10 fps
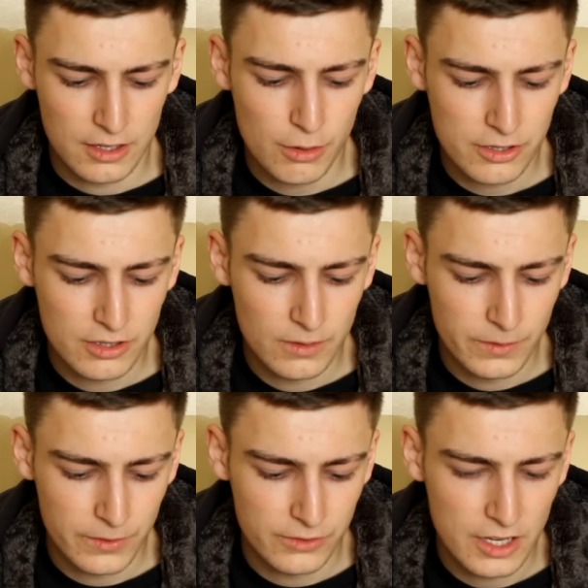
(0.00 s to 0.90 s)
Question
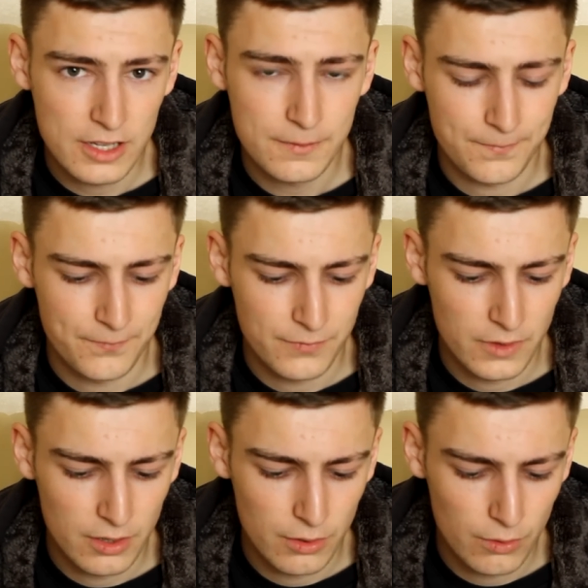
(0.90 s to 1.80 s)
15.
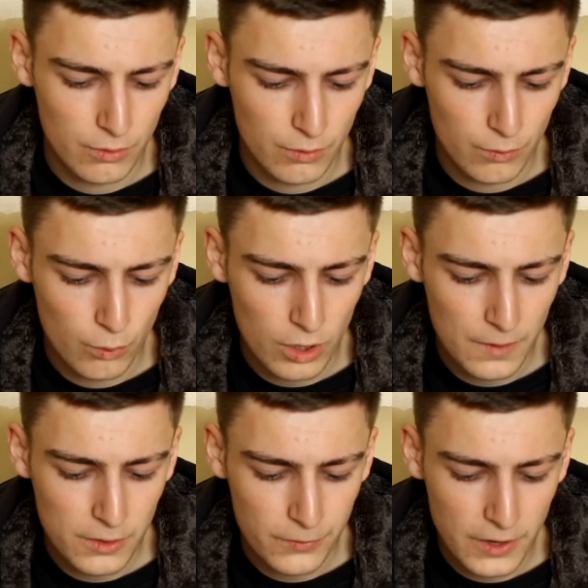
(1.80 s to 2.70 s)
What
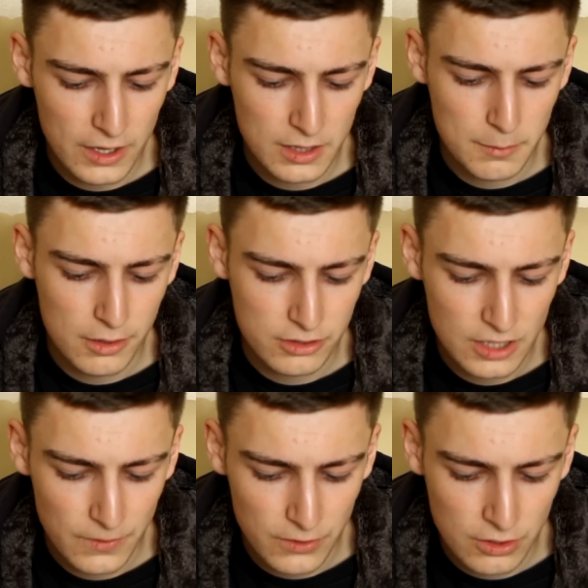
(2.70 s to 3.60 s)
have you found the most
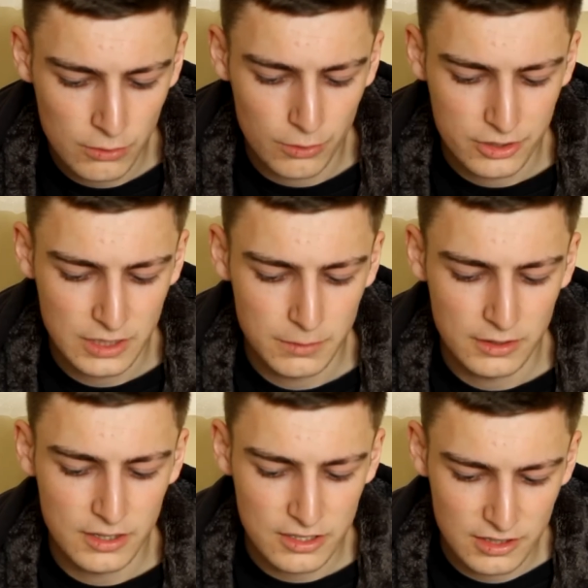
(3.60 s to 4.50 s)
difficult or simply
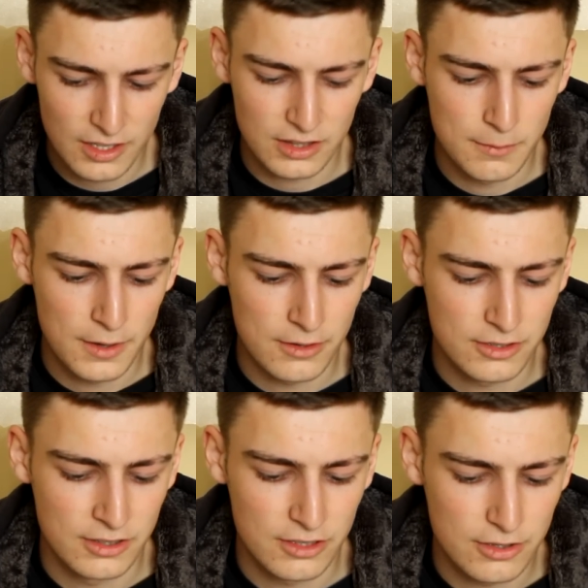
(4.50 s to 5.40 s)
disliked the
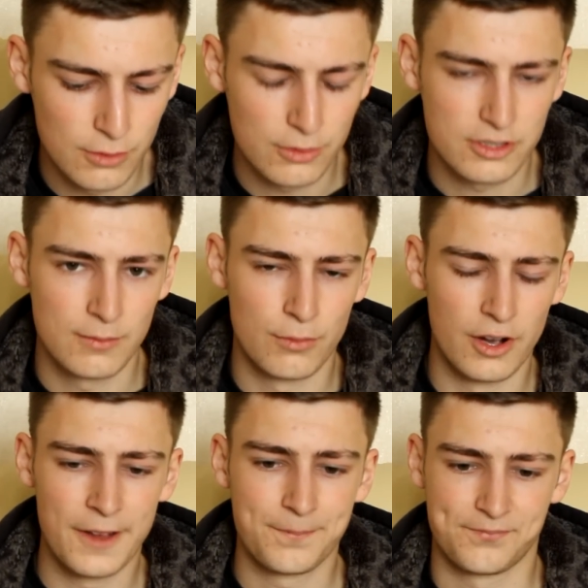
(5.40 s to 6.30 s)
most in this course, and
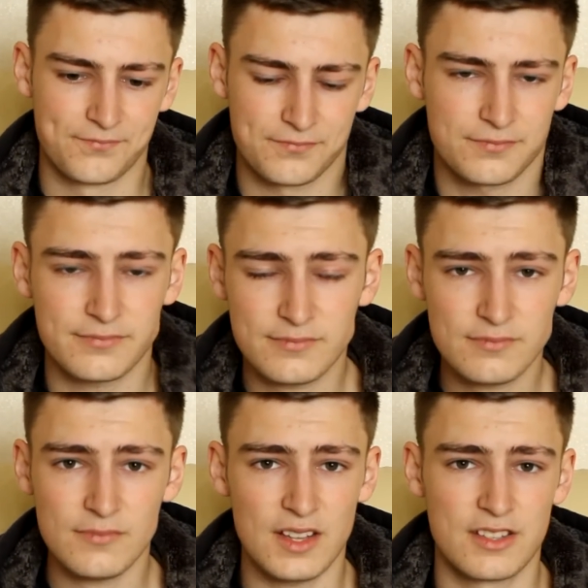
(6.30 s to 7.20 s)
why?
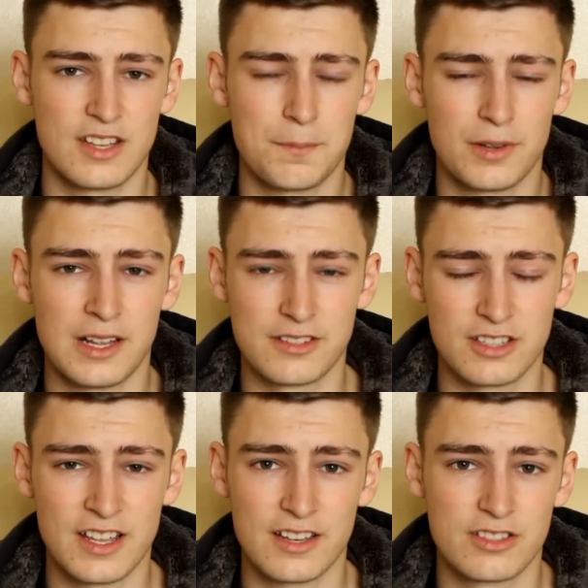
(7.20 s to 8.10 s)
Simple answer
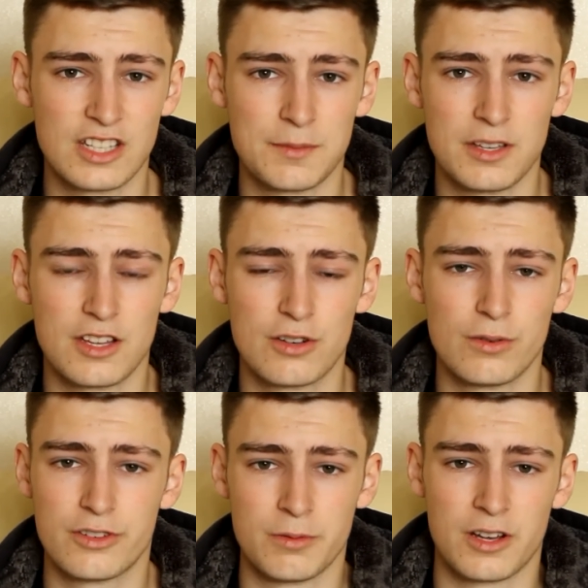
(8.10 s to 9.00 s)
to that is going to be the
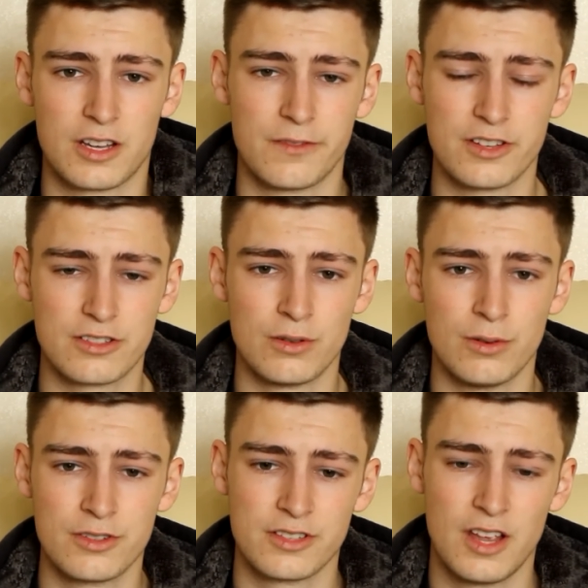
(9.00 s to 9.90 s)
coursework of this
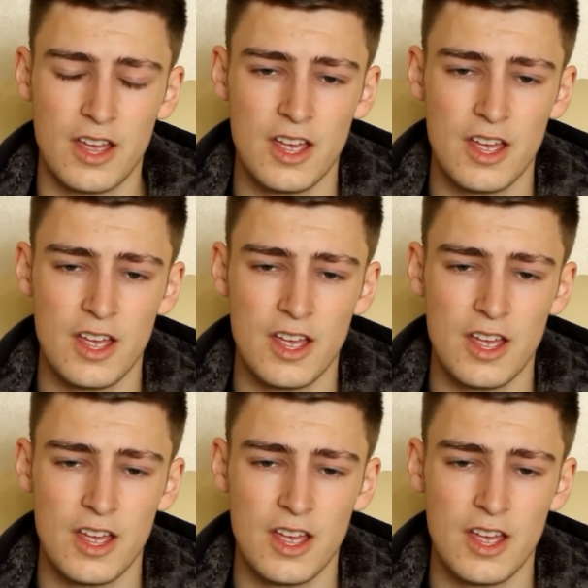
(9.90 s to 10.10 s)
course.